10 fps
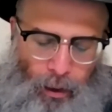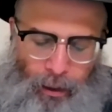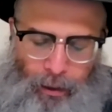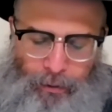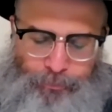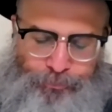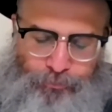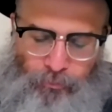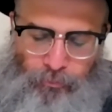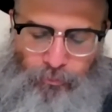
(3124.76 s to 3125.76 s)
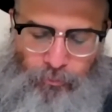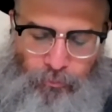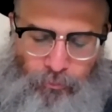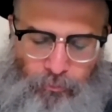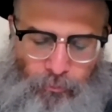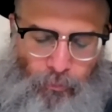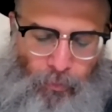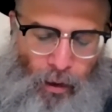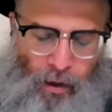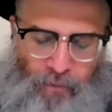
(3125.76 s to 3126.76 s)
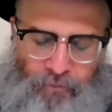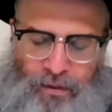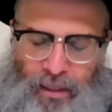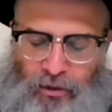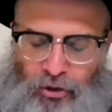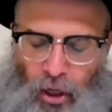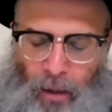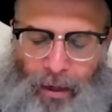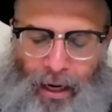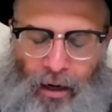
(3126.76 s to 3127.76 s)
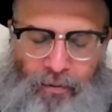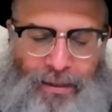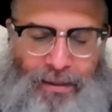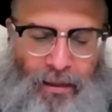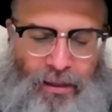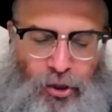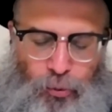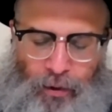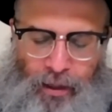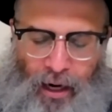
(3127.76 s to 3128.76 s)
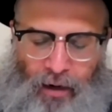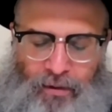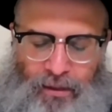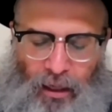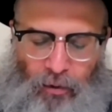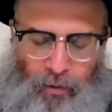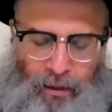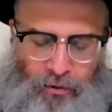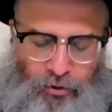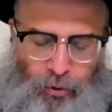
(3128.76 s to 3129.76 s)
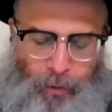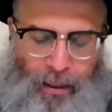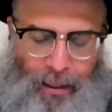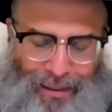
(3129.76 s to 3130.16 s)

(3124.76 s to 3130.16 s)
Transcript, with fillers: Um, this is what the Arizal writes. So it